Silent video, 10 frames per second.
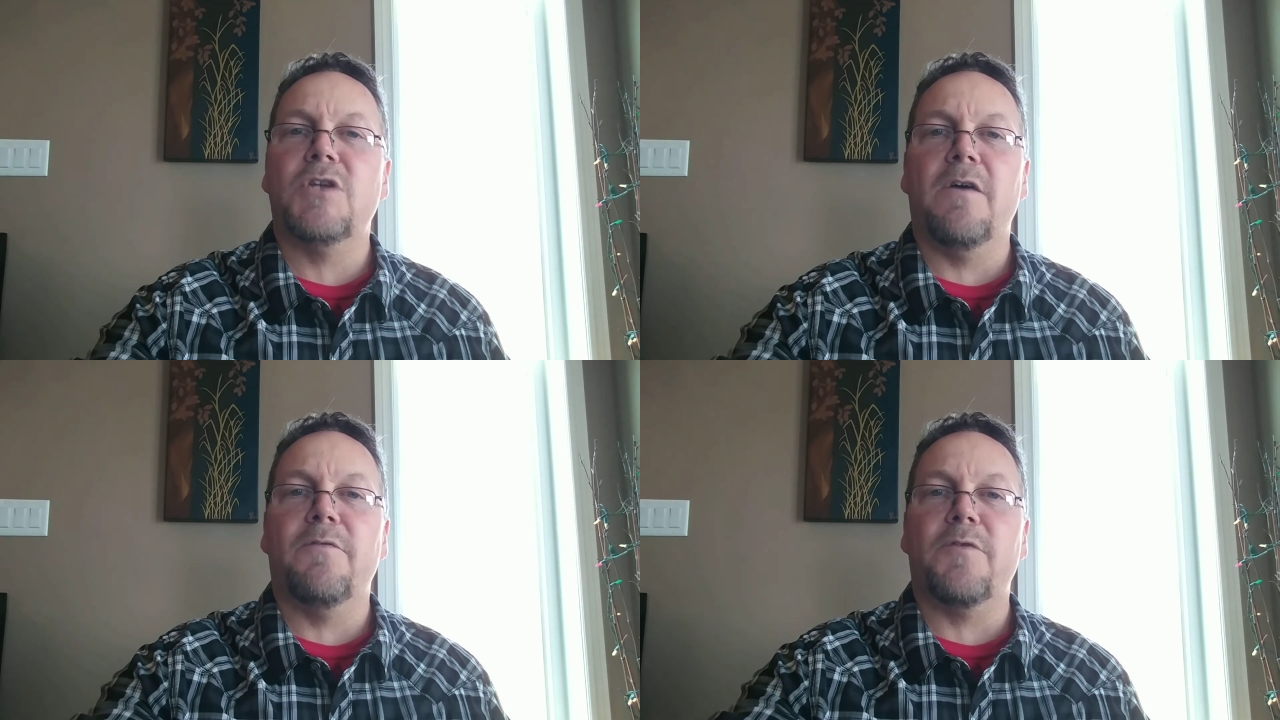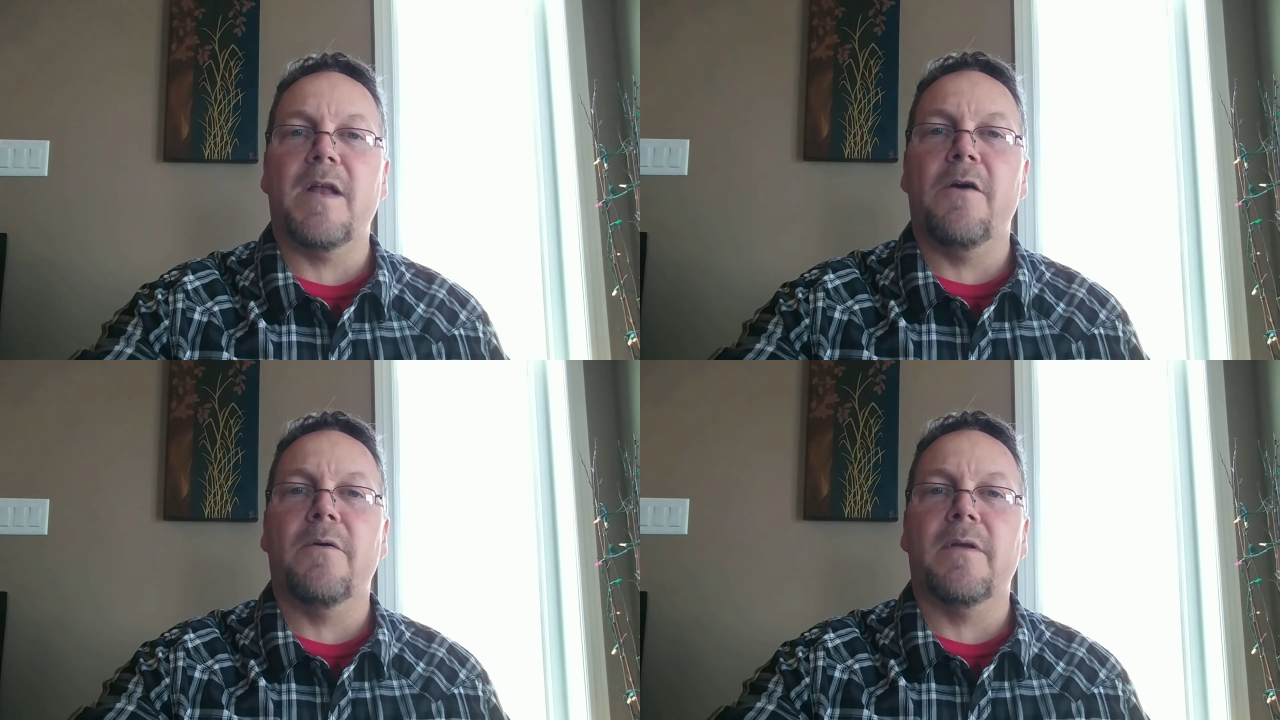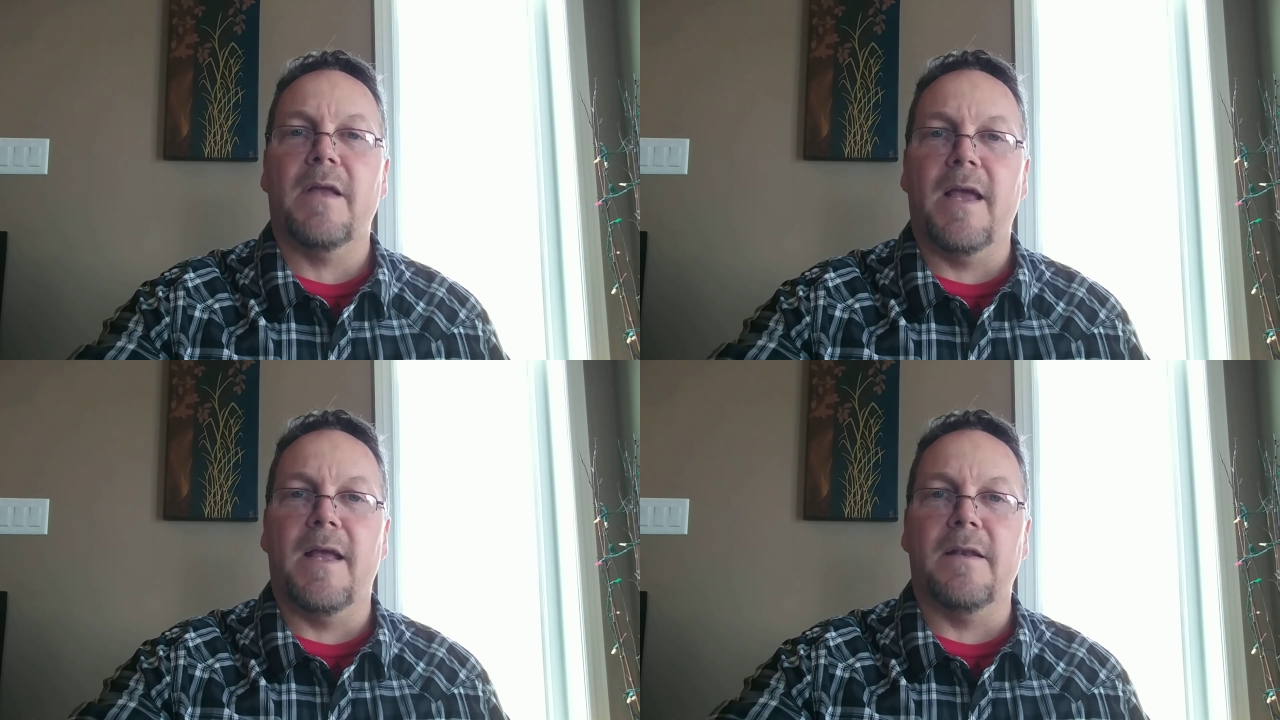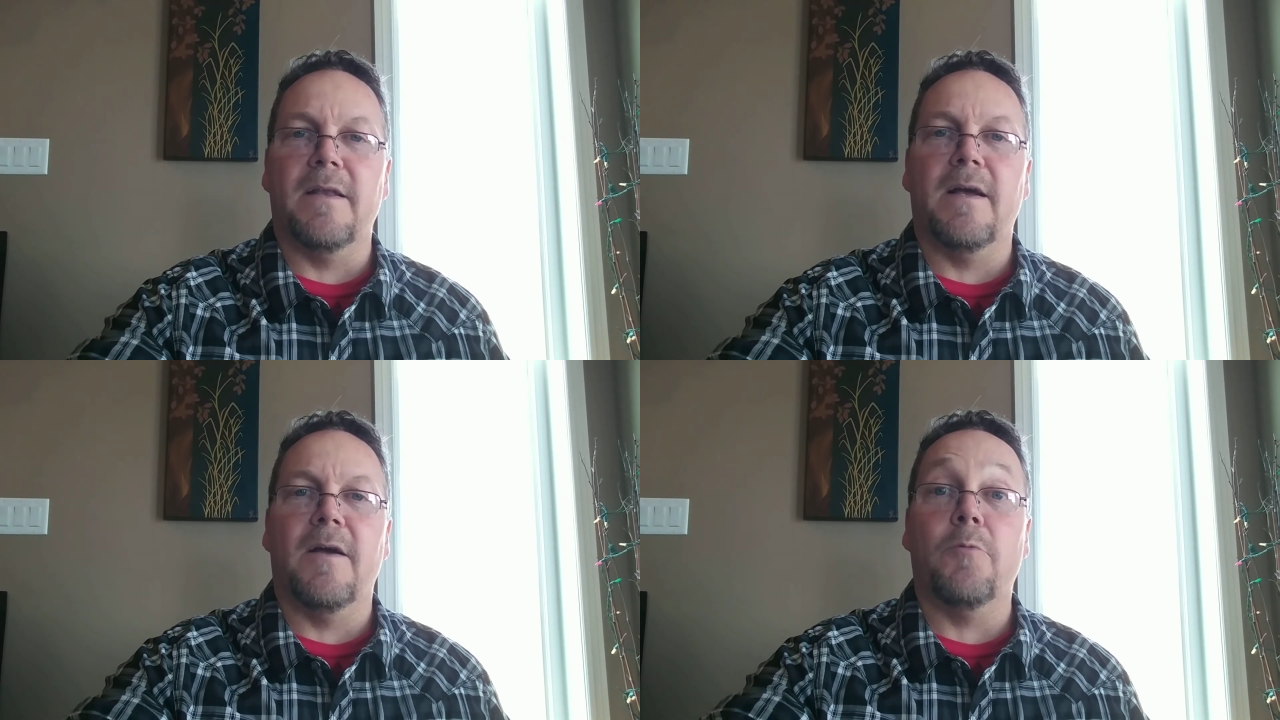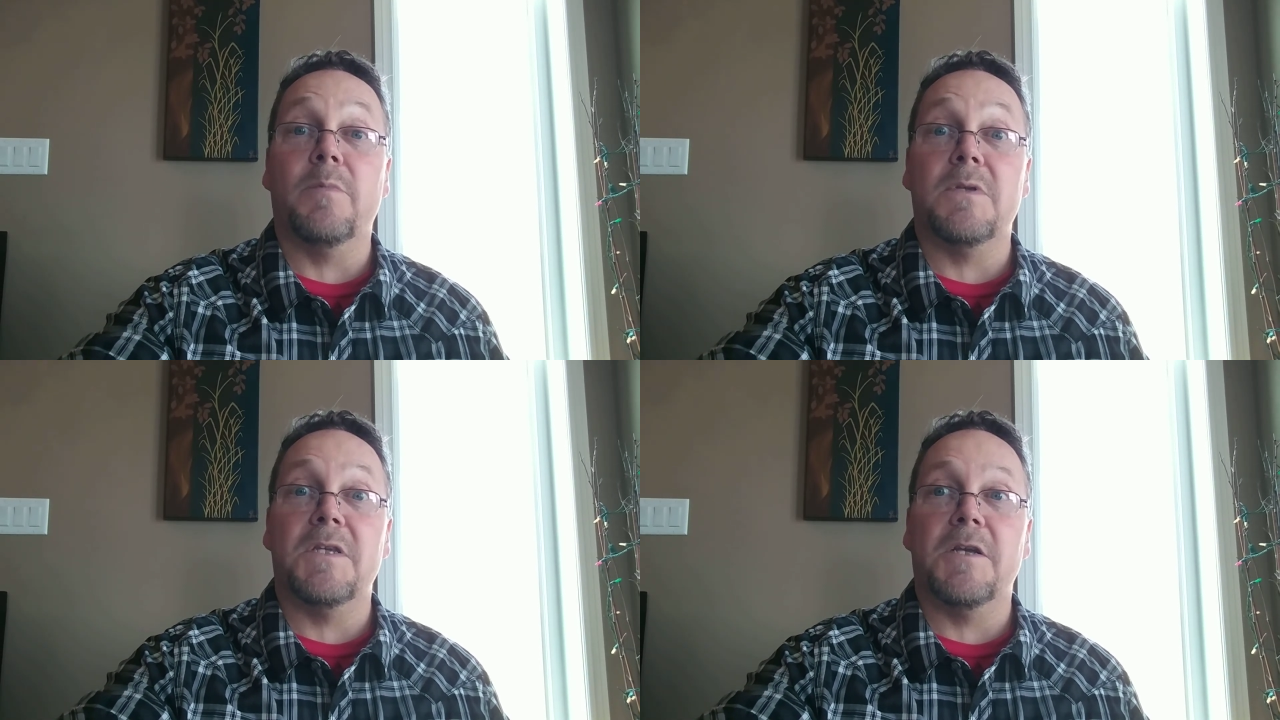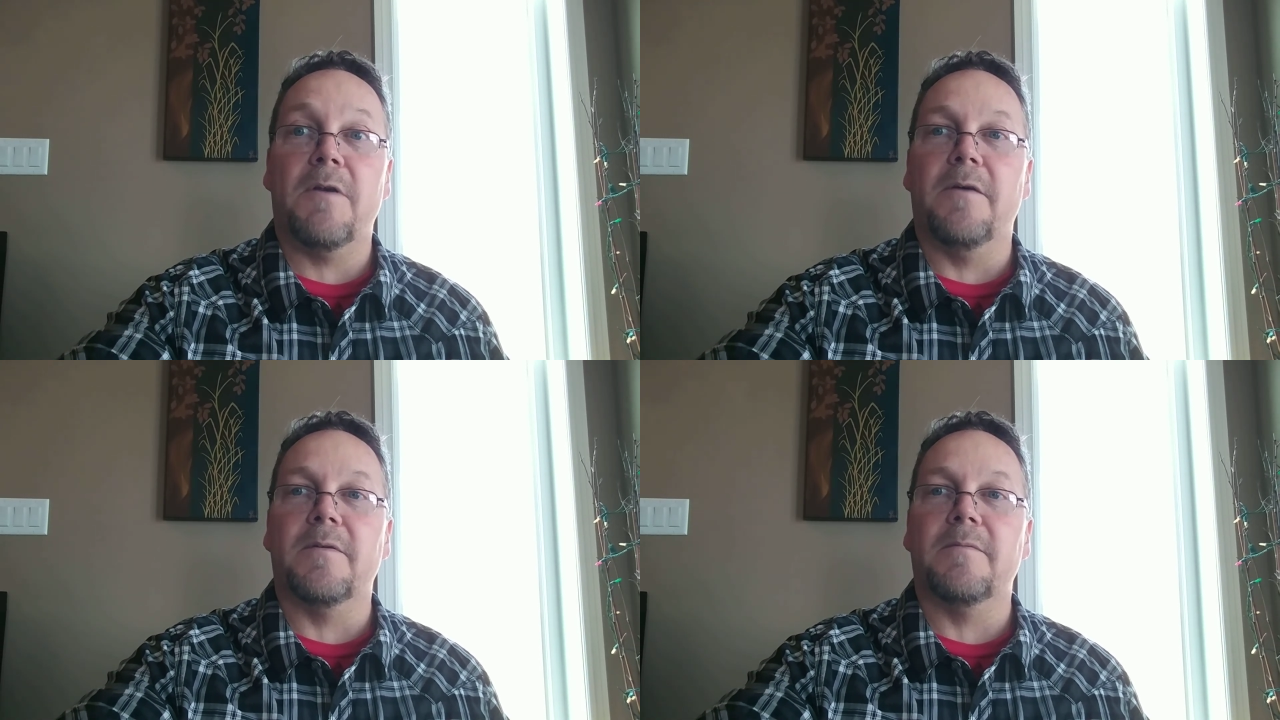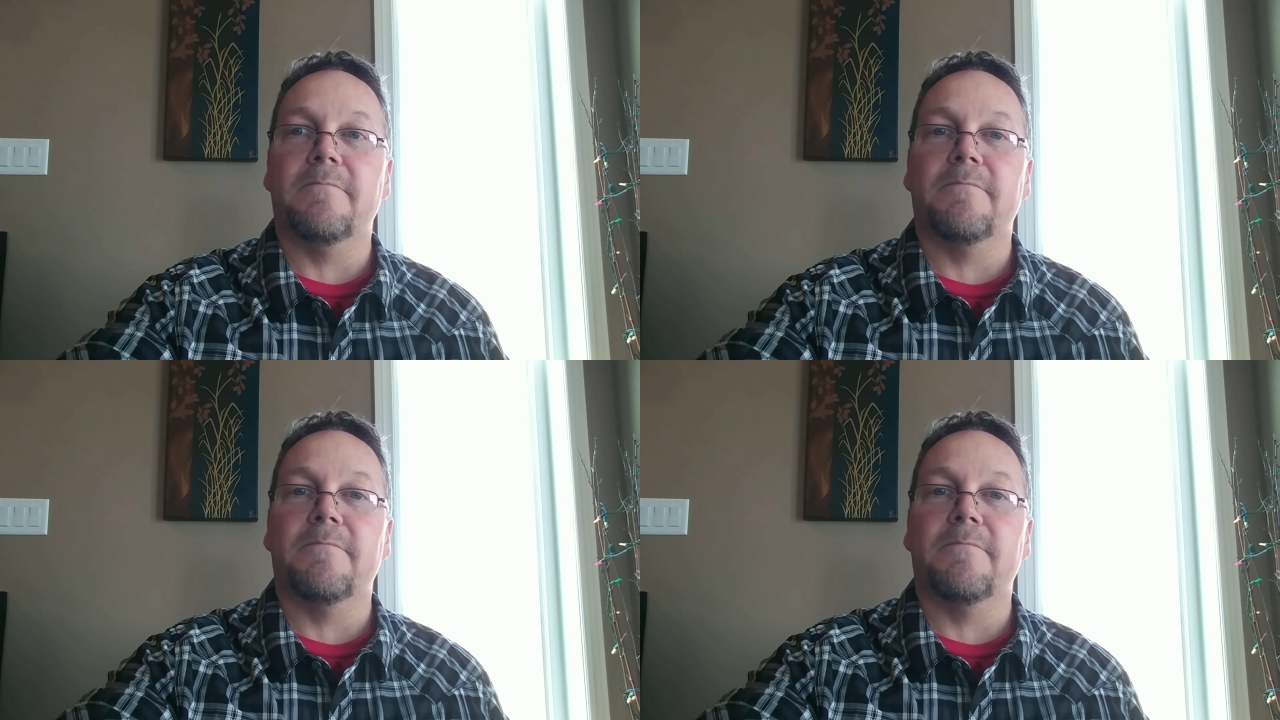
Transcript: ciao for now, and hope to see you around.